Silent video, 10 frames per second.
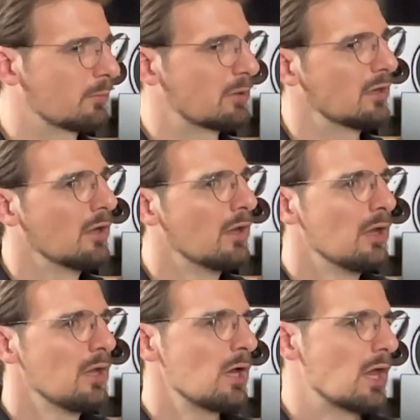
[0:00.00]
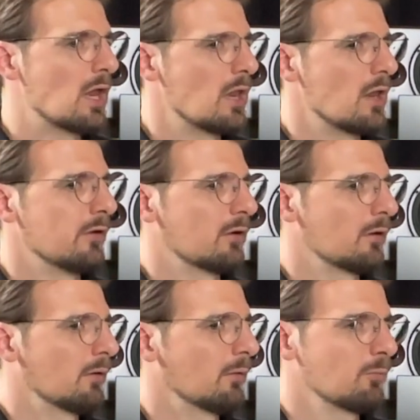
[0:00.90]
mean, and
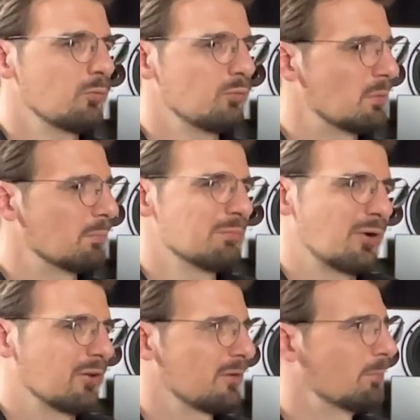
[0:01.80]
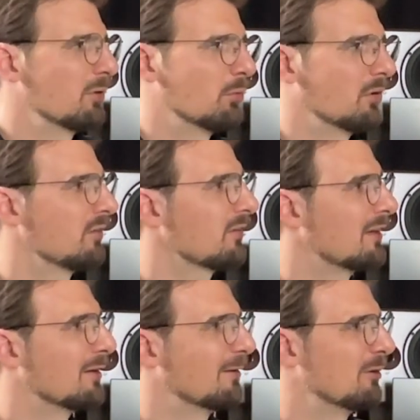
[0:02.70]
uh, we possibly will
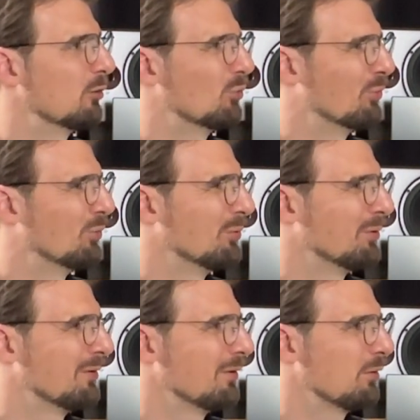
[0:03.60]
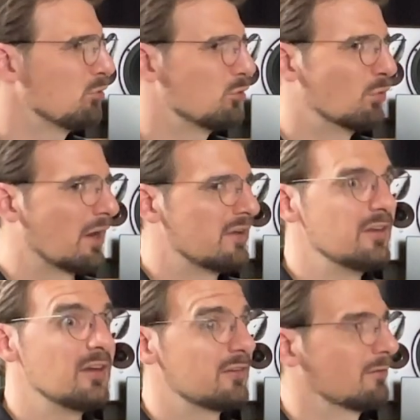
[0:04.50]
see new new
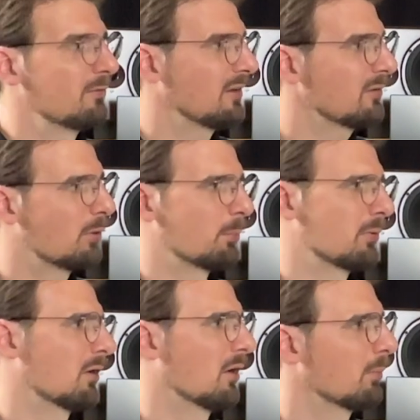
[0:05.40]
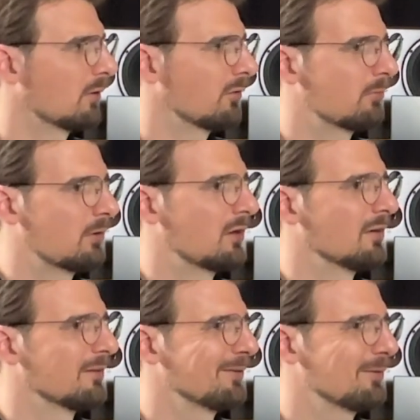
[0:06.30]
ideas and things popping up in this very
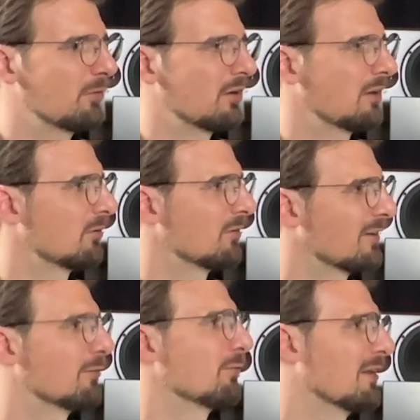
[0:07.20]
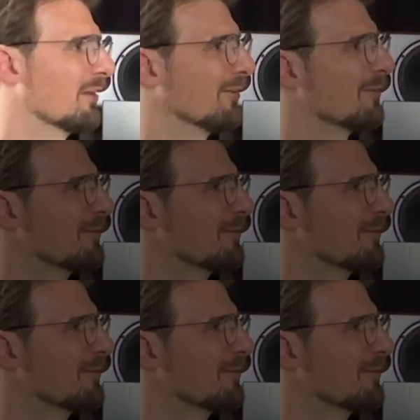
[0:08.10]
very interesting field.